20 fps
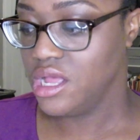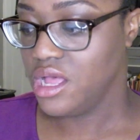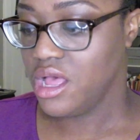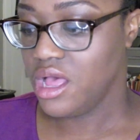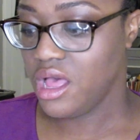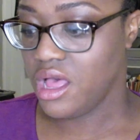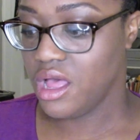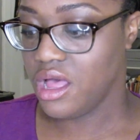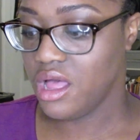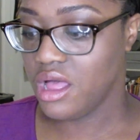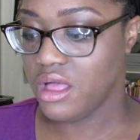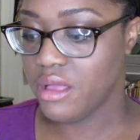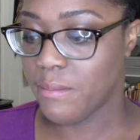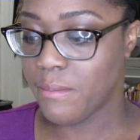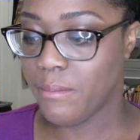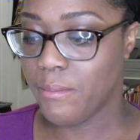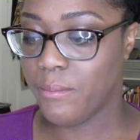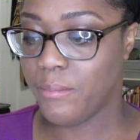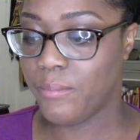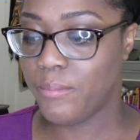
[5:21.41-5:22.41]
Put
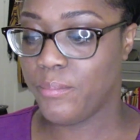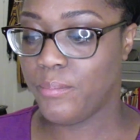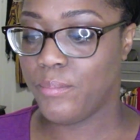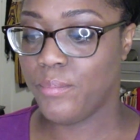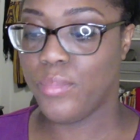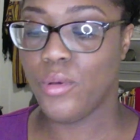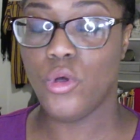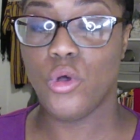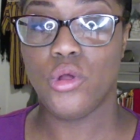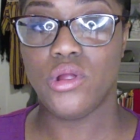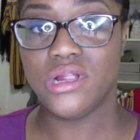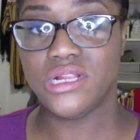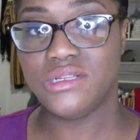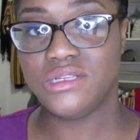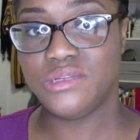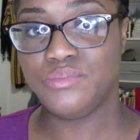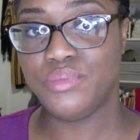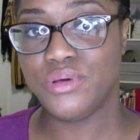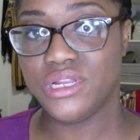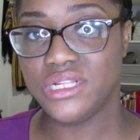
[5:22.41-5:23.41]

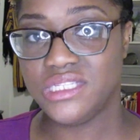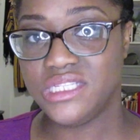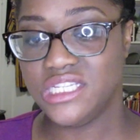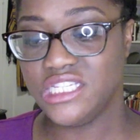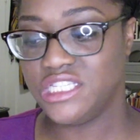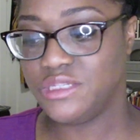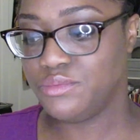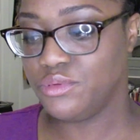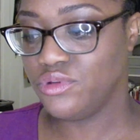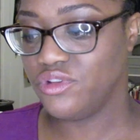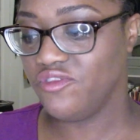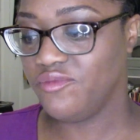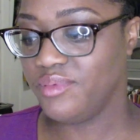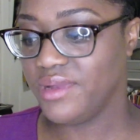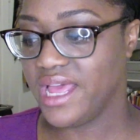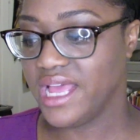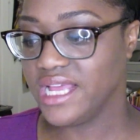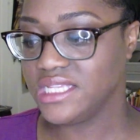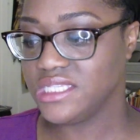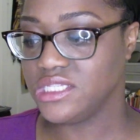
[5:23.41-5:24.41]
a teaspoon of
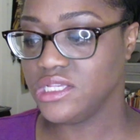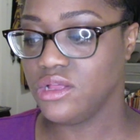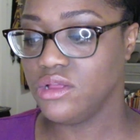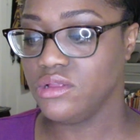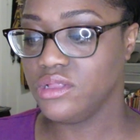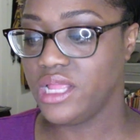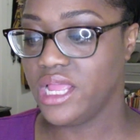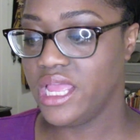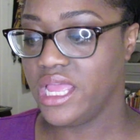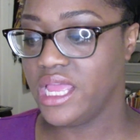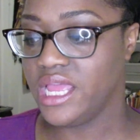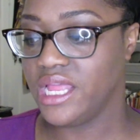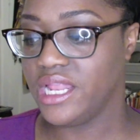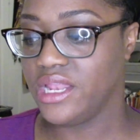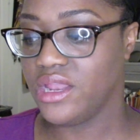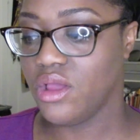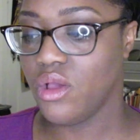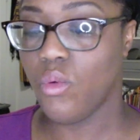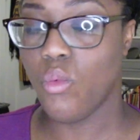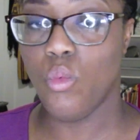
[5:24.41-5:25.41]
black salt in
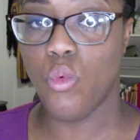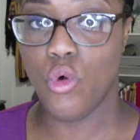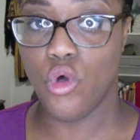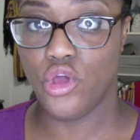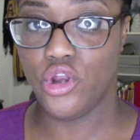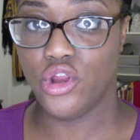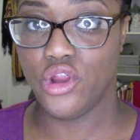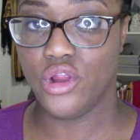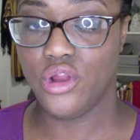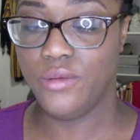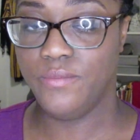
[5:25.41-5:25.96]
water.